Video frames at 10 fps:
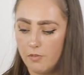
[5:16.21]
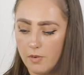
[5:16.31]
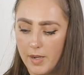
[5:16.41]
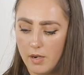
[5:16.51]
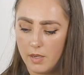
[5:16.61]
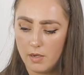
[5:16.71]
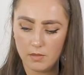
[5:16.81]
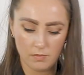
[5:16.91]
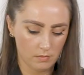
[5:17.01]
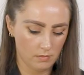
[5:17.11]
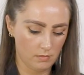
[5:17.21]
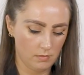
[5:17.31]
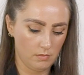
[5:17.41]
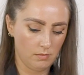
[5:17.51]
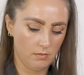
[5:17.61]
from earlier.
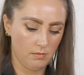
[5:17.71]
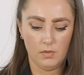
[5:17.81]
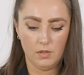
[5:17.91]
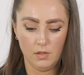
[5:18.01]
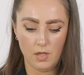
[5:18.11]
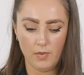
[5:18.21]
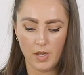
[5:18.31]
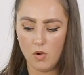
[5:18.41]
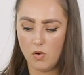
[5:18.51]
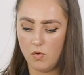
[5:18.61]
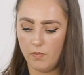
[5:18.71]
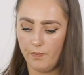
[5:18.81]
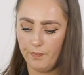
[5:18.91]
There we go.